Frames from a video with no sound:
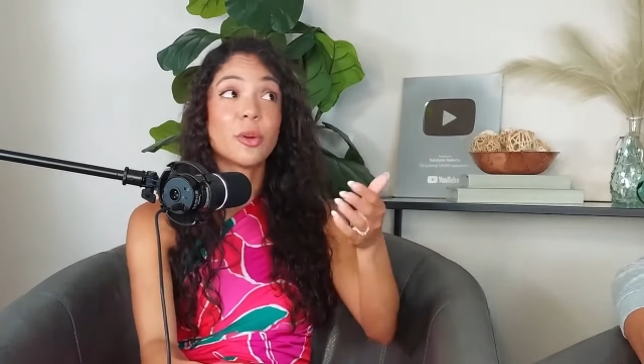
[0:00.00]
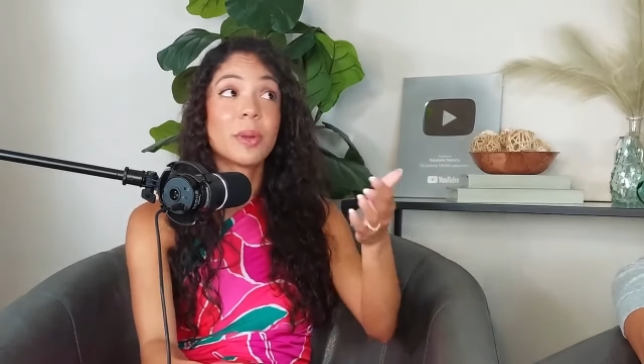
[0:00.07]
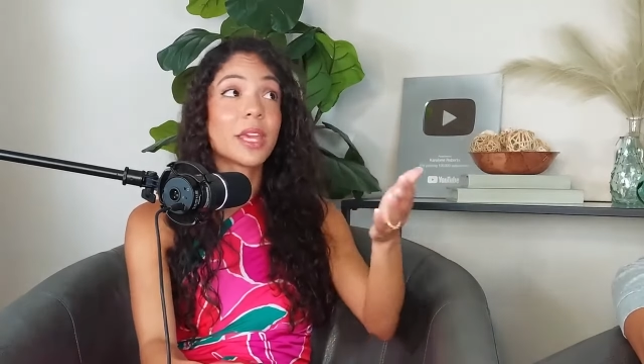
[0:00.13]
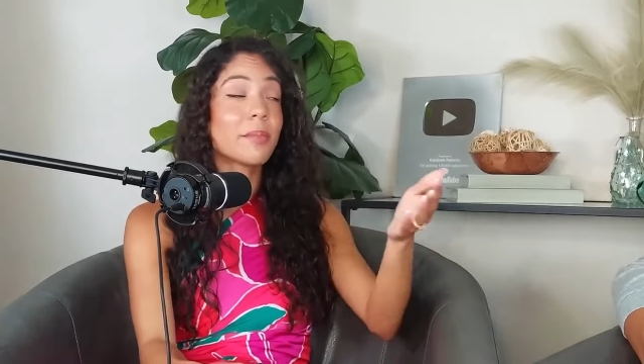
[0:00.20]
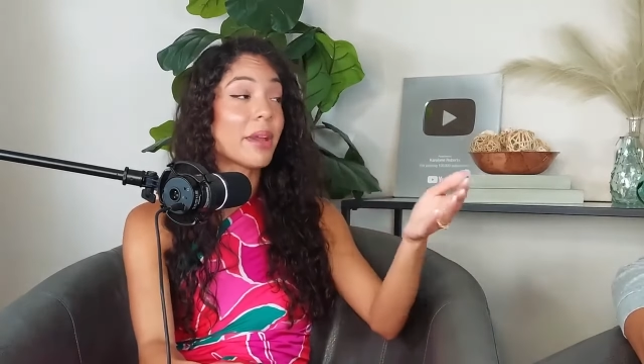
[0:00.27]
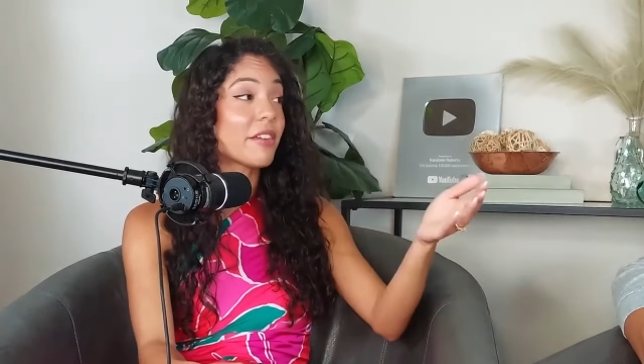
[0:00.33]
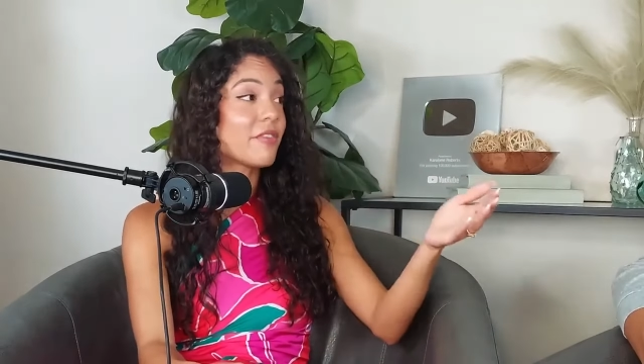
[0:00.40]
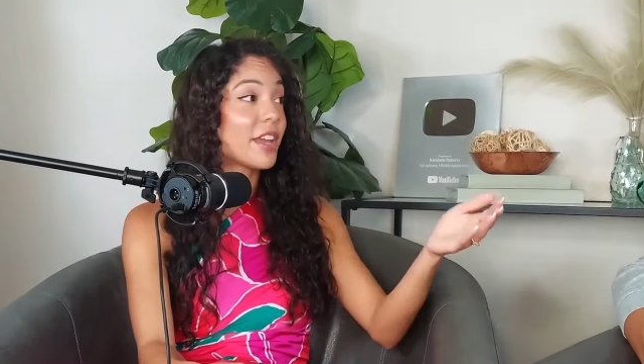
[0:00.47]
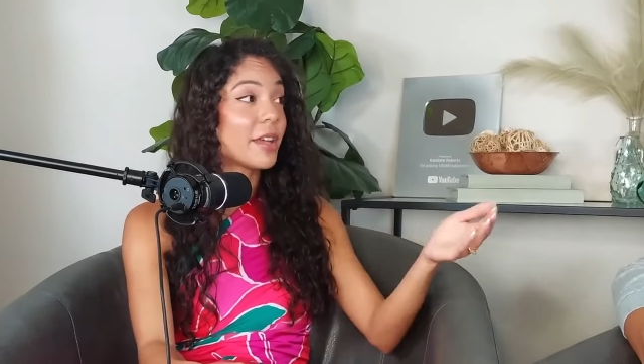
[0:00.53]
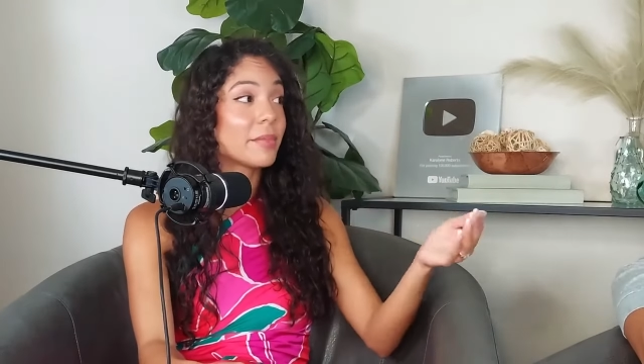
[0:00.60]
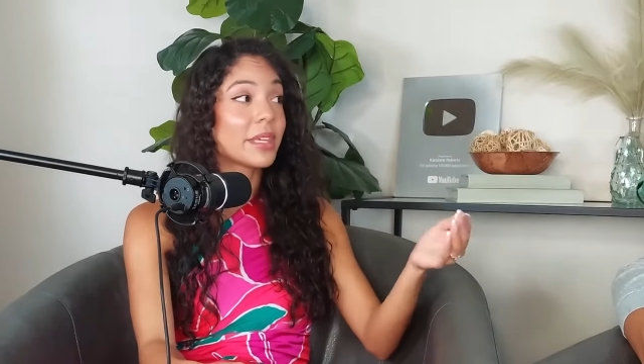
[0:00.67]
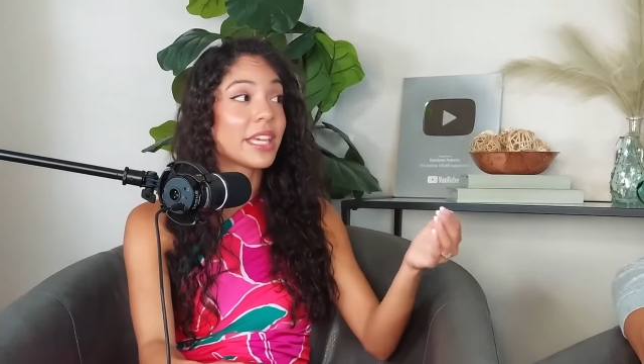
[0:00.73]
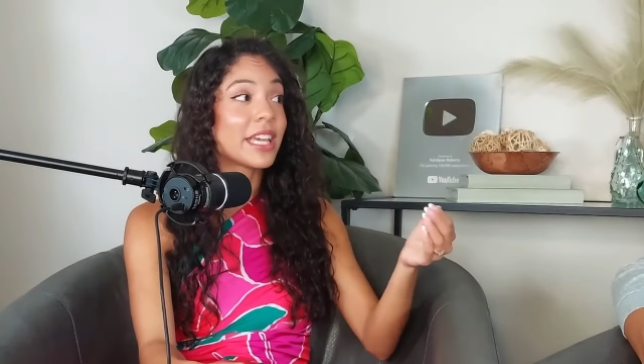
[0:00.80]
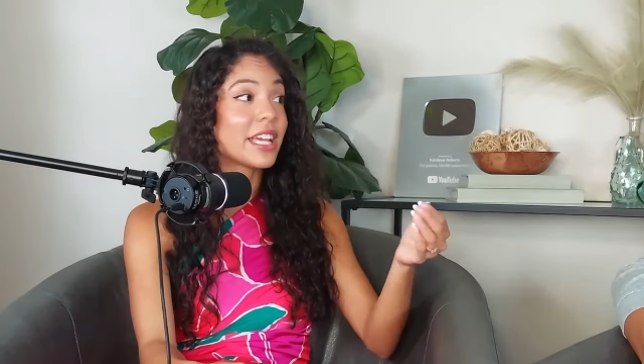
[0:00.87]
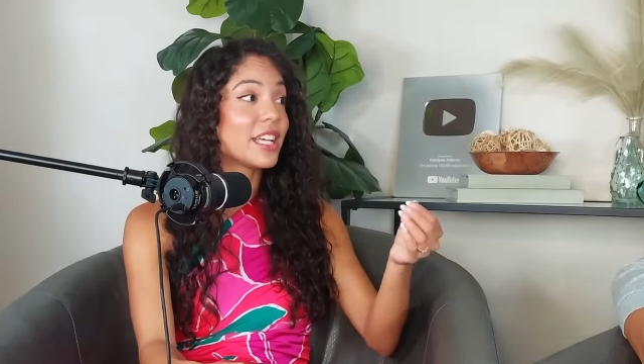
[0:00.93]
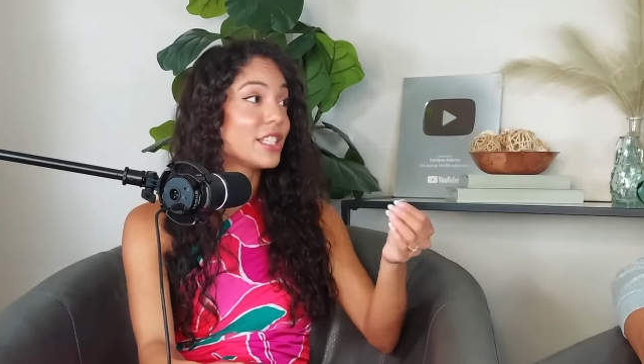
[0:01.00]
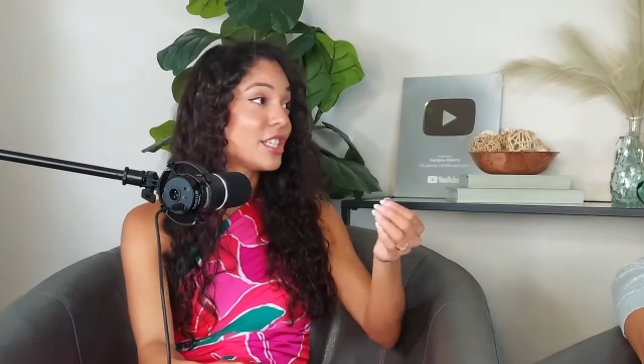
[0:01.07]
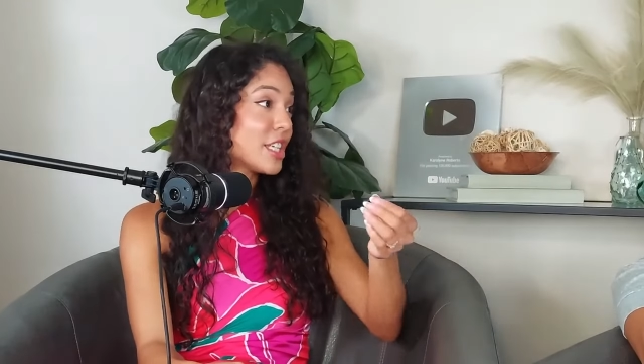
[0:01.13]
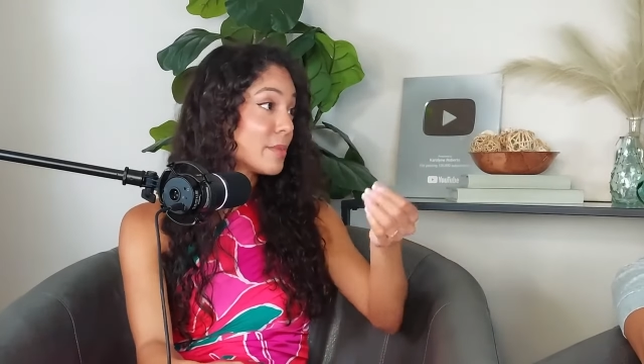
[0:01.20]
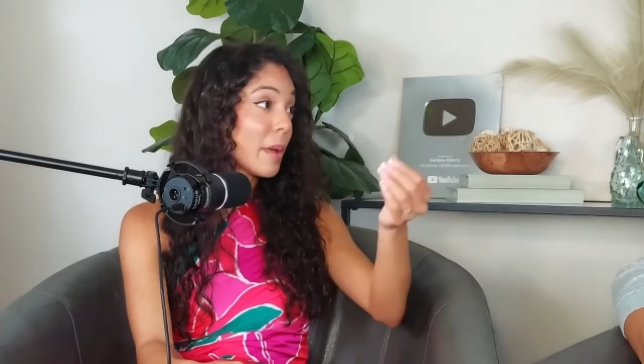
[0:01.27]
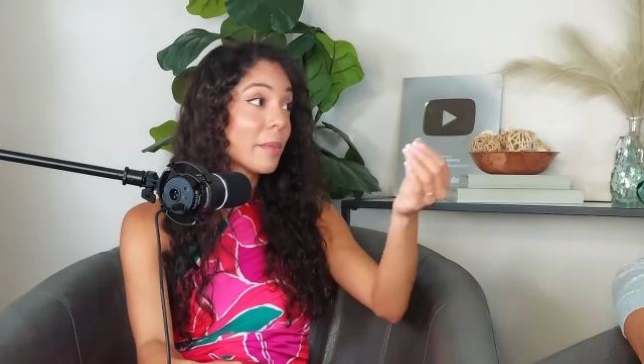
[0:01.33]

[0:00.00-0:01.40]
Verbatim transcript: Nobody in my family does